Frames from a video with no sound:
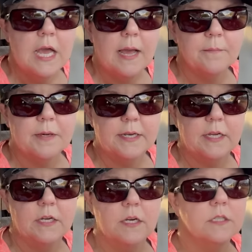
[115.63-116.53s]
I'm going
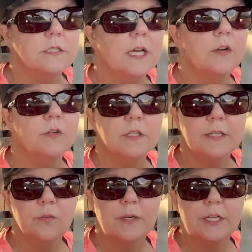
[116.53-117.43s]
to
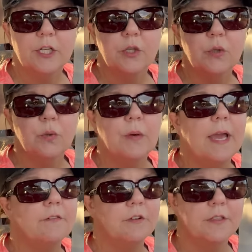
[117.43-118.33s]
totally redo
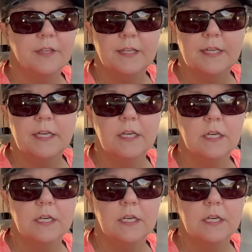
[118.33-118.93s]
everything.